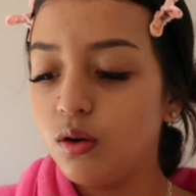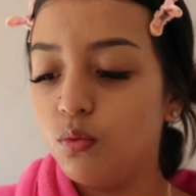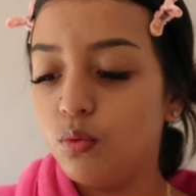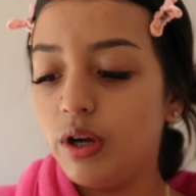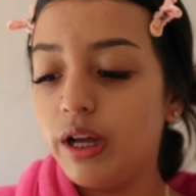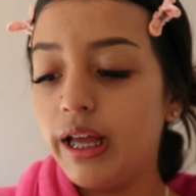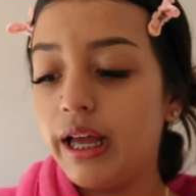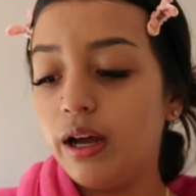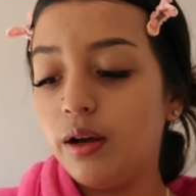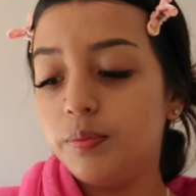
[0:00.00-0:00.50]

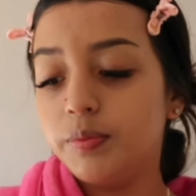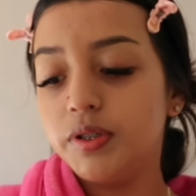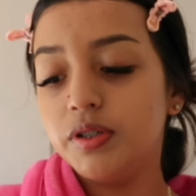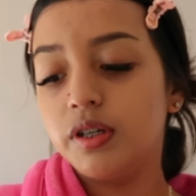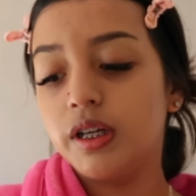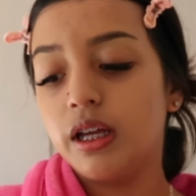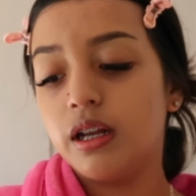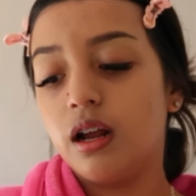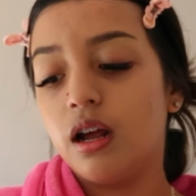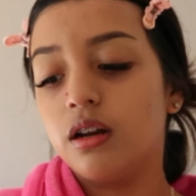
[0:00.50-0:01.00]
What helped you
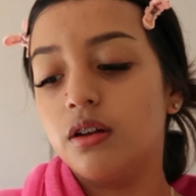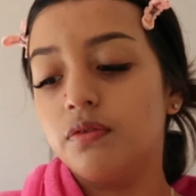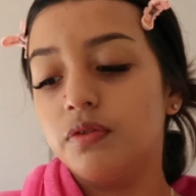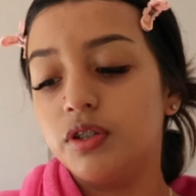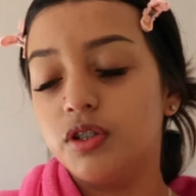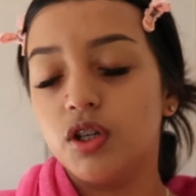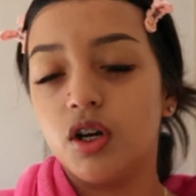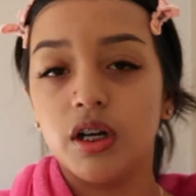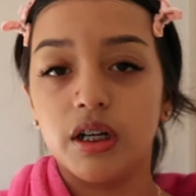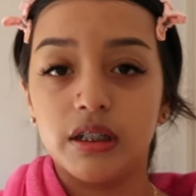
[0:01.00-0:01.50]
get out of a
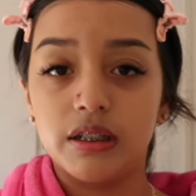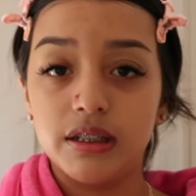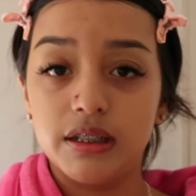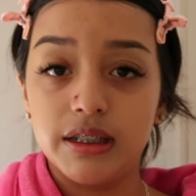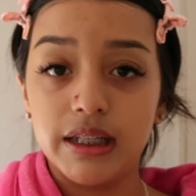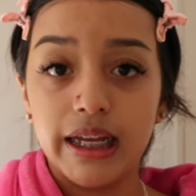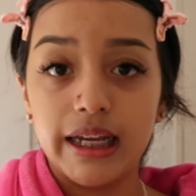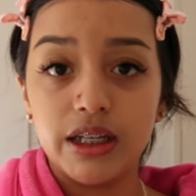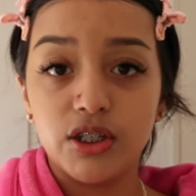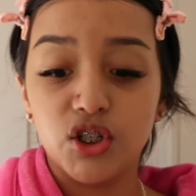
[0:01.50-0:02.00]
dark
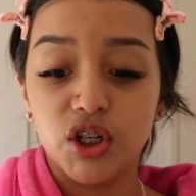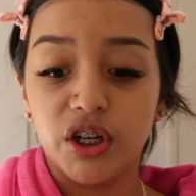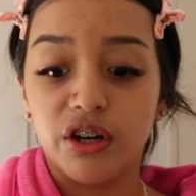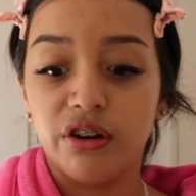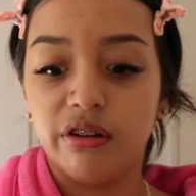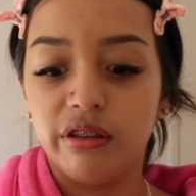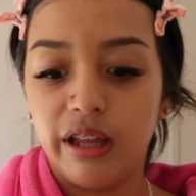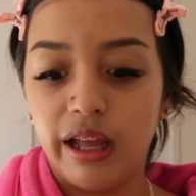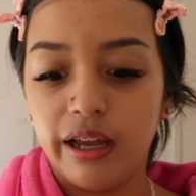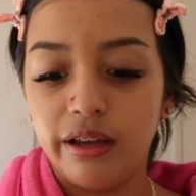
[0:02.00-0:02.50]
stage in
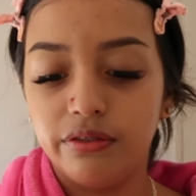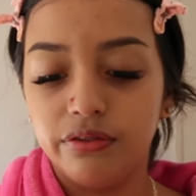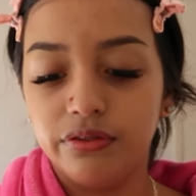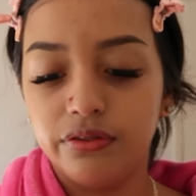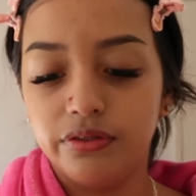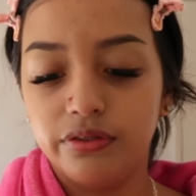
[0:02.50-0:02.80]
your life?